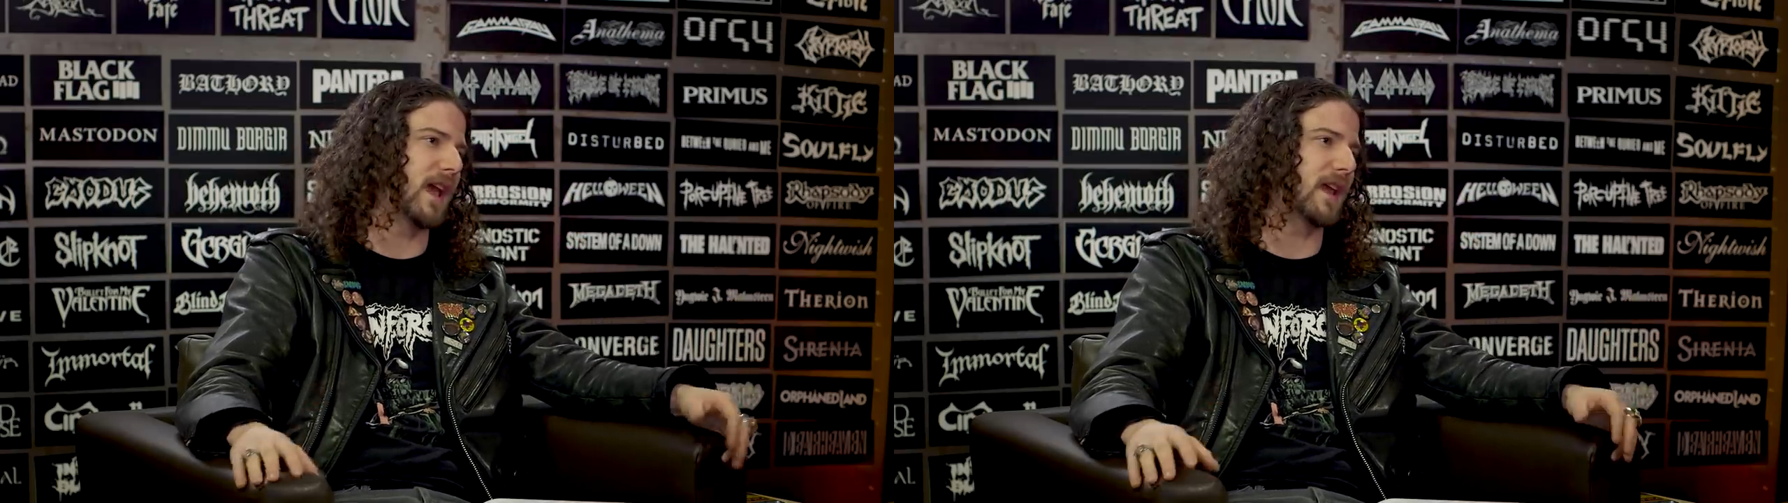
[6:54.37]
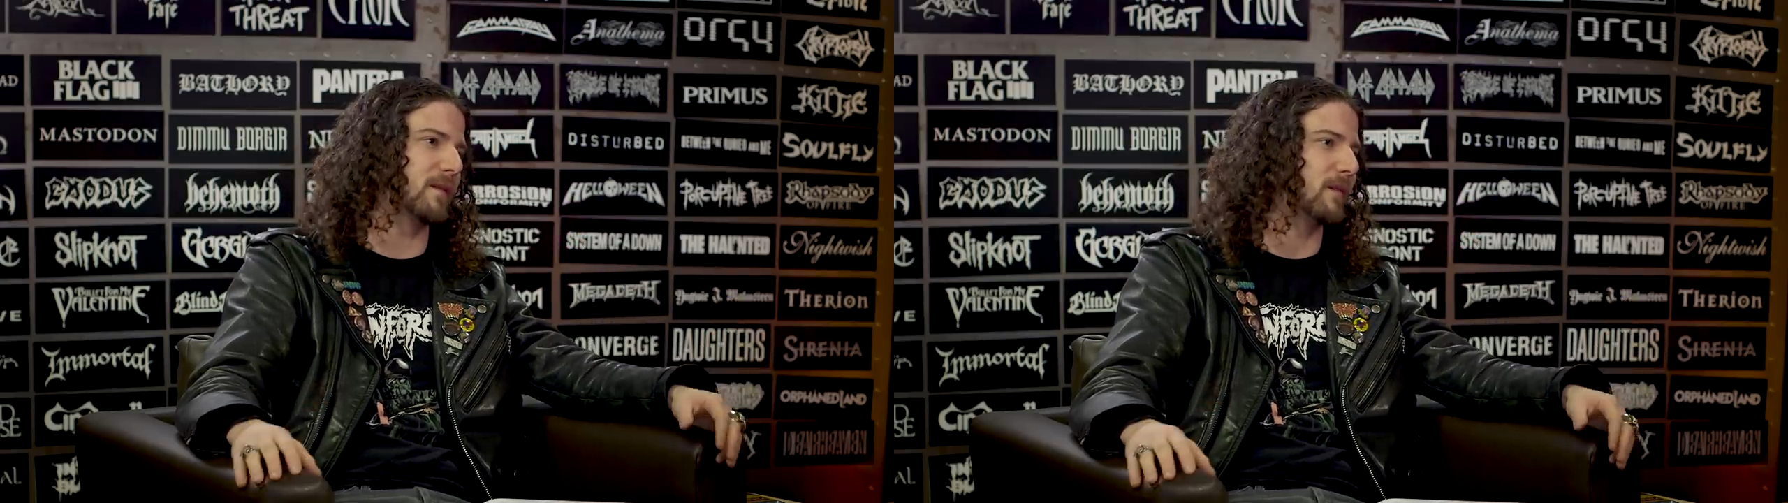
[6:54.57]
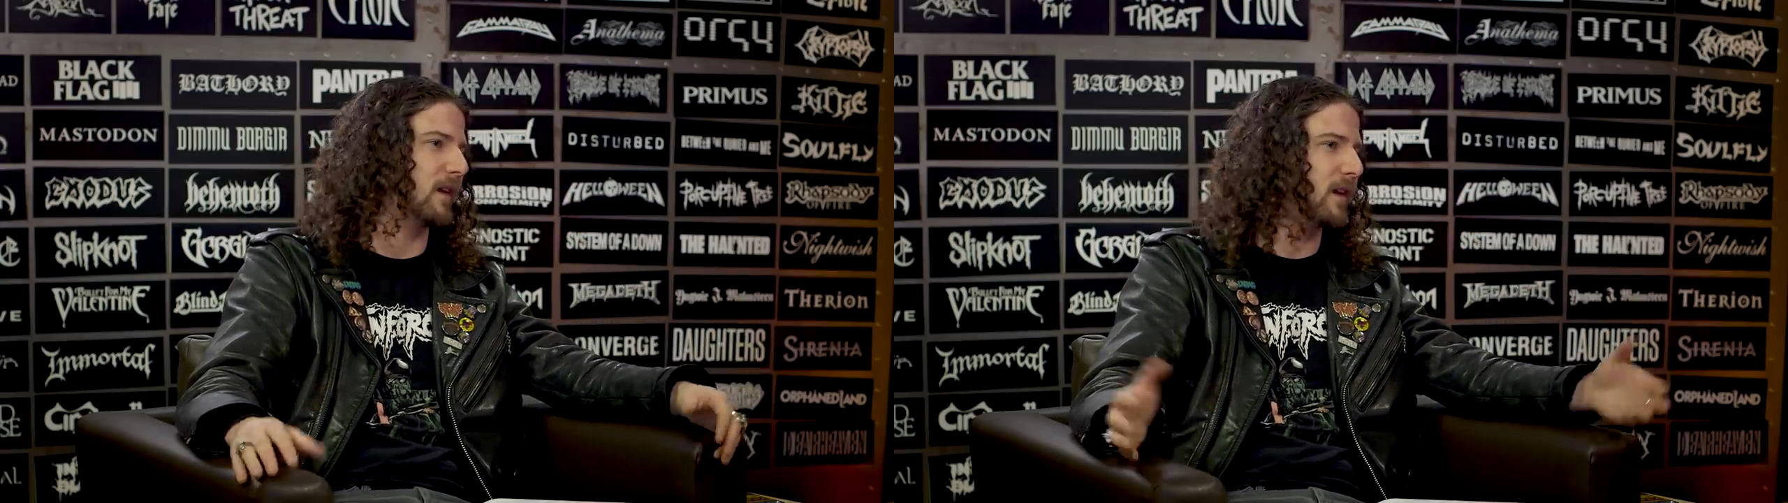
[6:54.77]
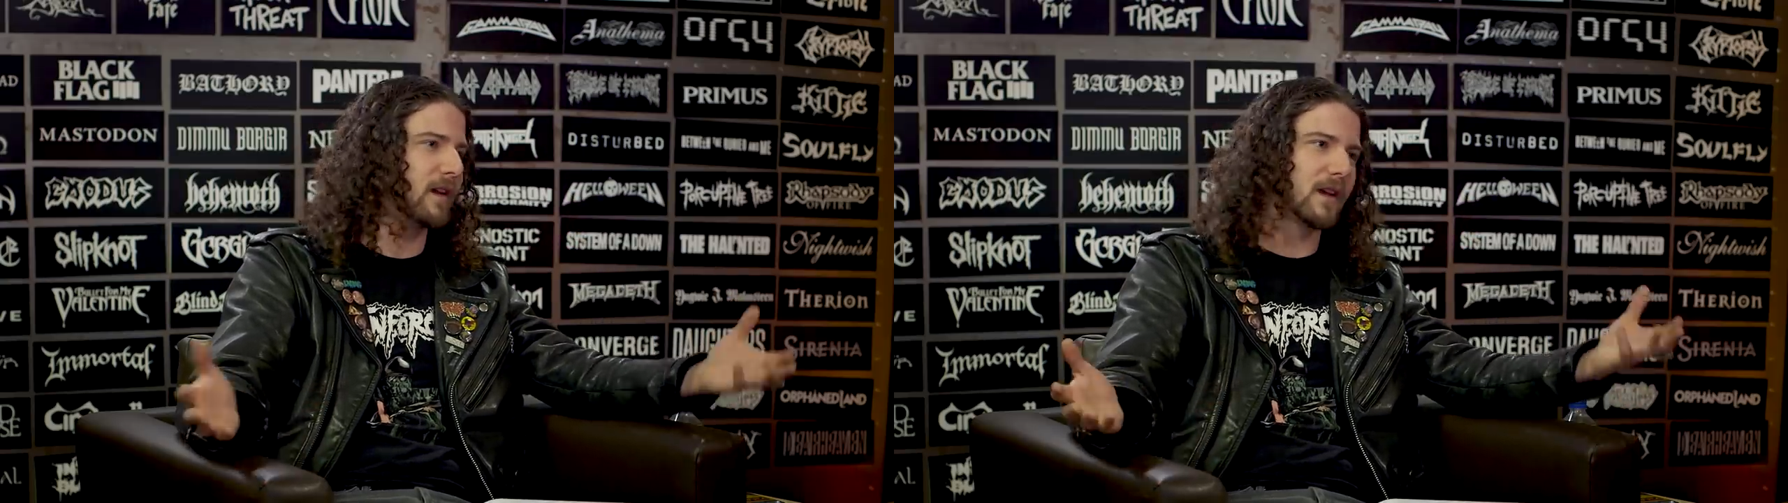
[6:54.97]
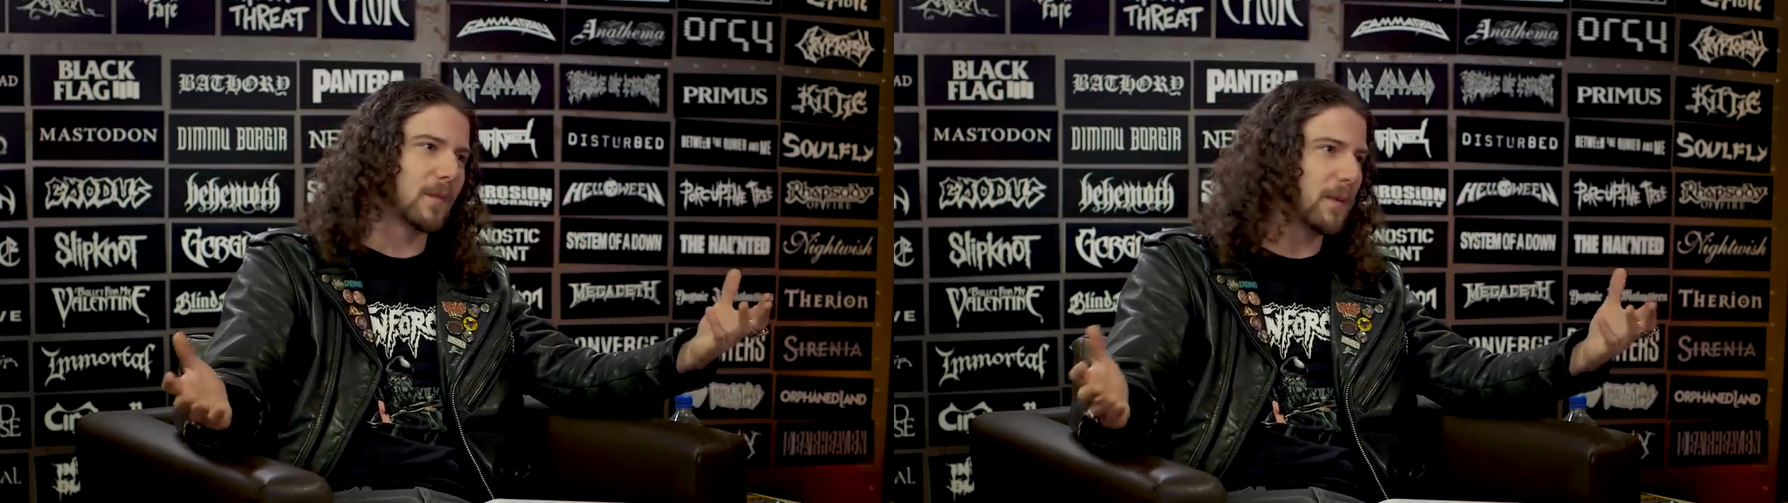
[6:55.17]
and
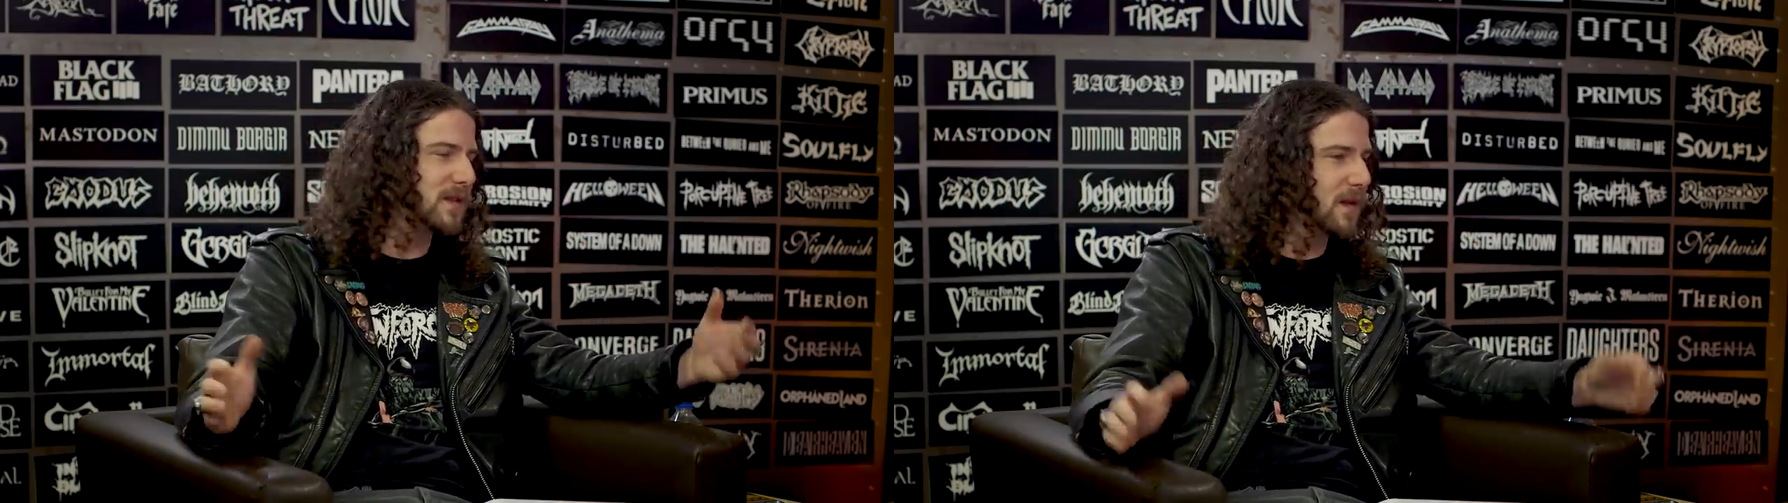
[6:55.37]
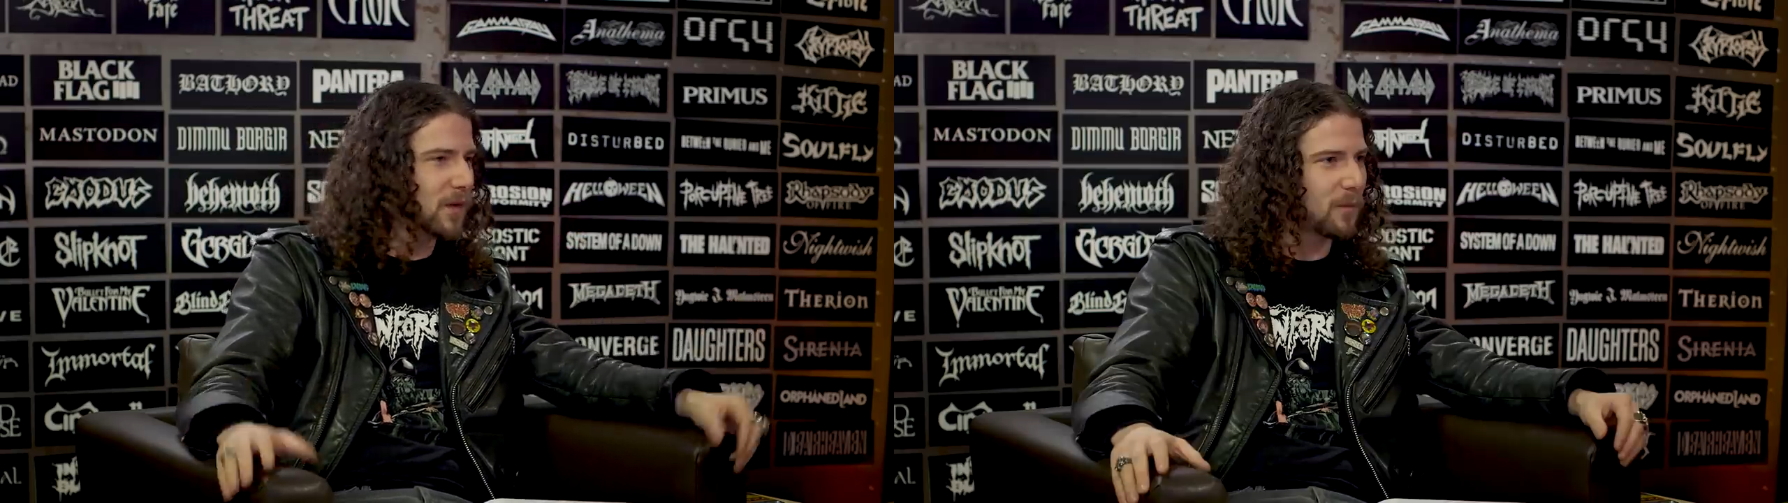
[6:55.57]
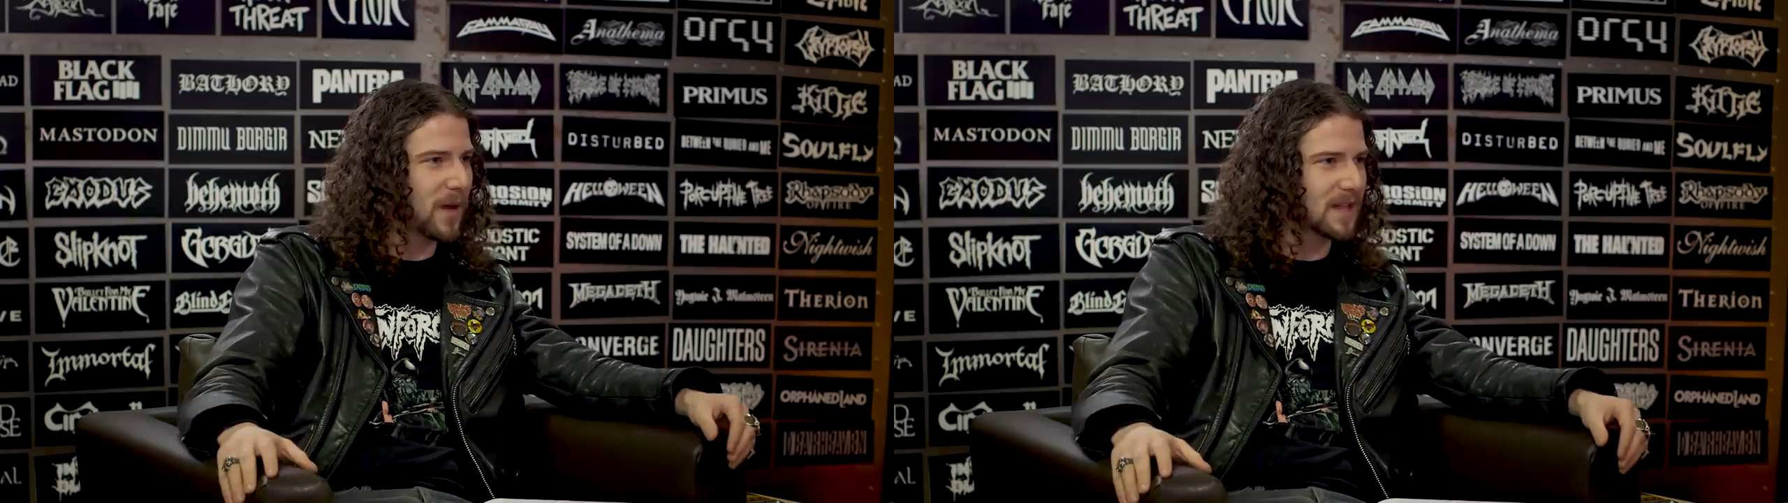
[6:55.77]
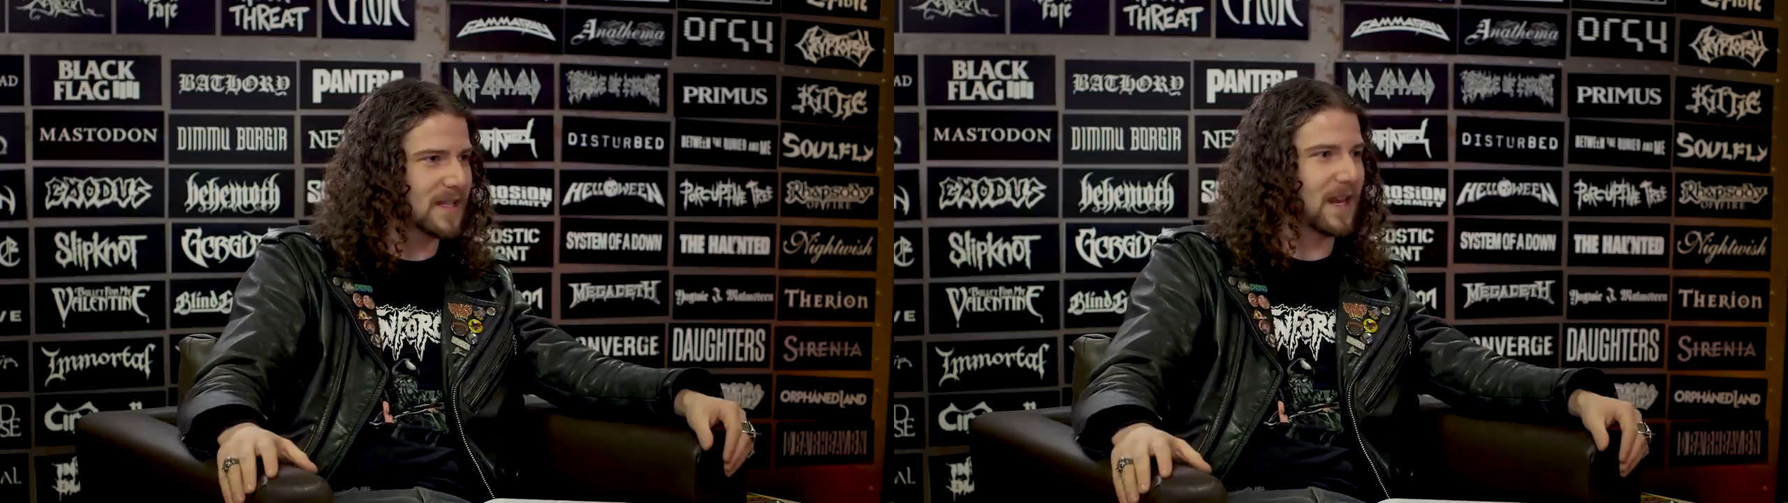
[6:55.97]
maybe some of your biggest